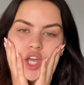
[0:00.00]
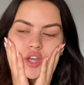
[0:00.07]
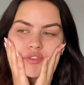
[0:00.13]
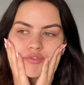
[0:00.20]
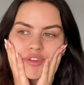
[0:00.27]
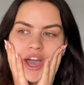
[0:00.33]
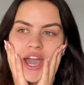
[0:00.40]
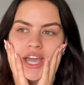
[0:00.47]

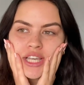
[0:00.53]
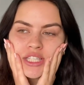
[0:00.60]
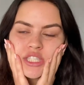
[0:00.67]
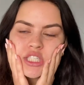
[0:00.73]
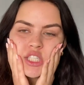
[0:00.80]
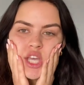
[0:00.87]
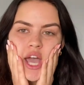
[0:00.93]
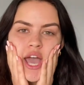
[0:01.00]

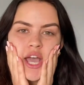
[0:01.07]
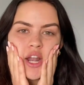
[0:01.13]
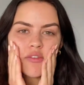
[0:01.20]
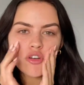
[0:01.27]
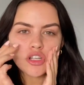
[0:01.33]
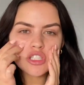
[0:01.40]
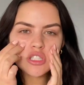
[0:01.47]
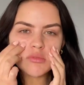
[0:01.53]
face and I've
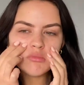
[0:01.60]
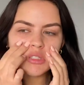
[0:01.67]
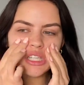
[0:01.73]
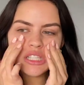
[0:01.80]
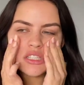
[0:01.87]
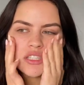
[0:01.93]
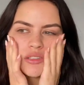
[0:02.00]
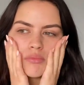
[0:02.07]
got some
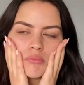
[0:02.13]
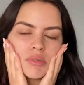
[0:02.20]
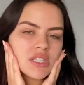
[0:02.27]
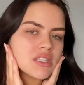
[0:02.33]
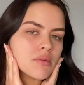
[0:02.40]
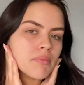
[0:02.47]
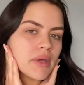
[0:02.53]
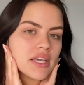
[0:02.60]
dents and bits
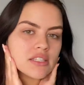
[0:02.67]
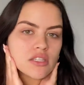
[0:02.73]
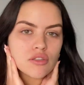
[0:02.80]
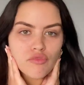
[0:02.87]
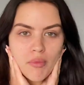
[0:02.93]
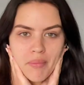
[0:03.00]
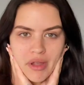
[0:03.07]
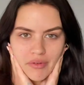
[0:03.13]
and pieces
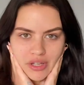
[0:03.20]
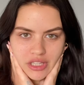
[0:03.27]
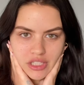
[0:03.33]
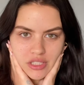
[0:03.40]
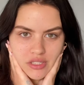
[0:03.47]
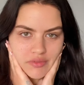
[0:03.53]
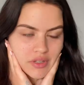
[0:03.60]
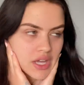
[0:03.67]
from my really
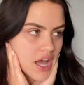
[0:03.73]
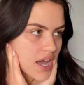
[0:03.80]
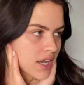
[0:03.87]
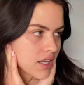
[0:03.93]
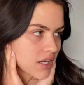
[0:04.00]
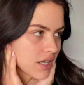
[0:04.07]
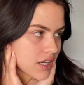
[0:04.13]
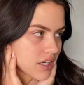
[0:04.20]
severe
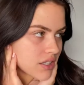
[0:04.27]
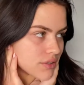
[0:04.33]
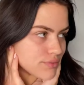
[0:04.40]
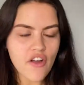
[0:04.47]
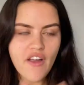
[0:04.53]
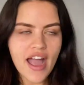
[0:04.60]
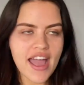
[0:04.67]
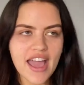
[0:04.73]
acne.
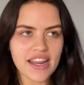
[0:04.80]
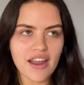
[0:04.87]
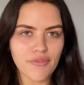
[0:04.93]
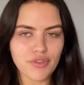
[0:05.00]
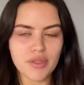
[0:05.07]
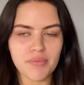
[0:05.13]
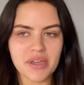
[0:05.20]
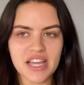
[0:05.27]
All right, enough
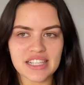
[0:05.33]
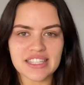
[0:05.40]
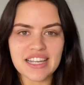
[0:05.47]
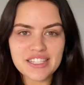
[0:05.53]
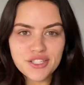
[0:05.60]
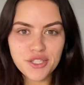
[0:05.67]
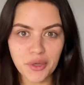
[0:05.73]
of the BS, let's do